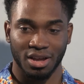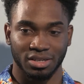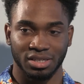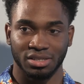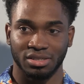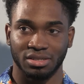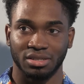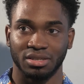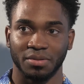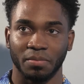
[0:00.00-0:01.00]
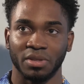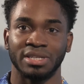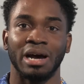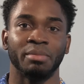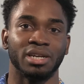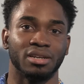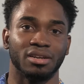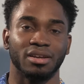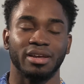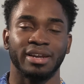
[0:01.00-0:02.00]
just dominant.
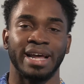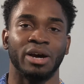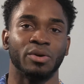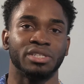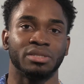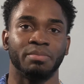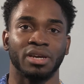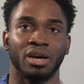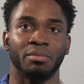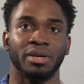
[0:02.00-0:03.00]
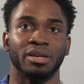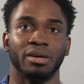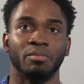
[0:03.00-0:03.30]
Now it's becoming